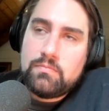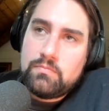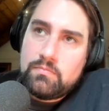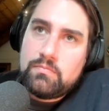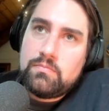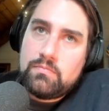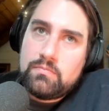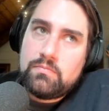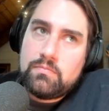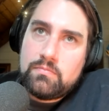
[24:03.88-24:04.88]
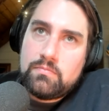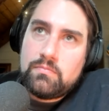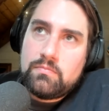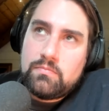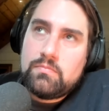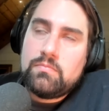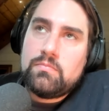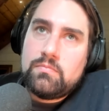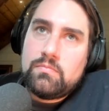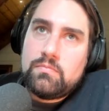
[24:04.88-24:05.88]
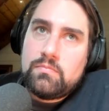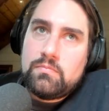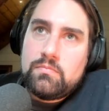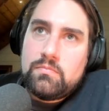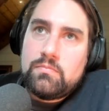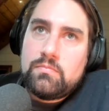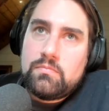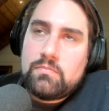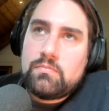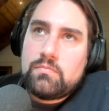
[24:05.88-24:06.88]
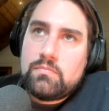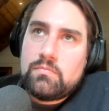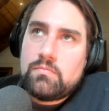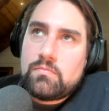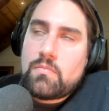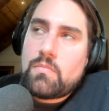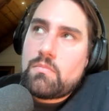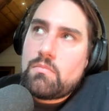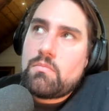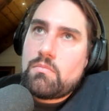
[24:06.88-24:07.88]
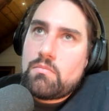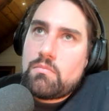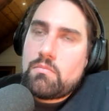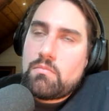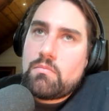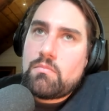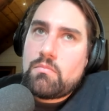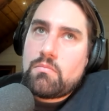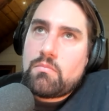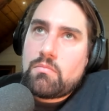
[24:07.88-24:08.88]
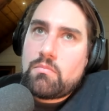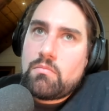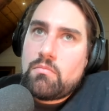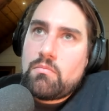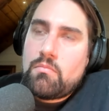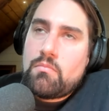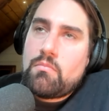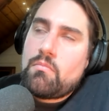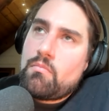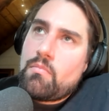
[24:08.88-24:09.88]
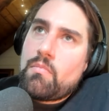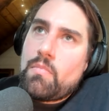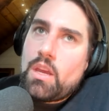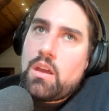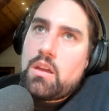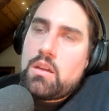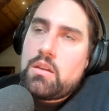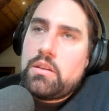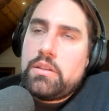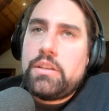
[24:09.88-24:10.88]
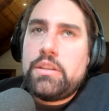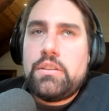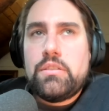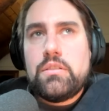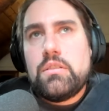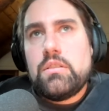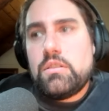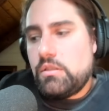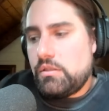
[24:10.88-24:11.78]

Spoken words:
[no speech]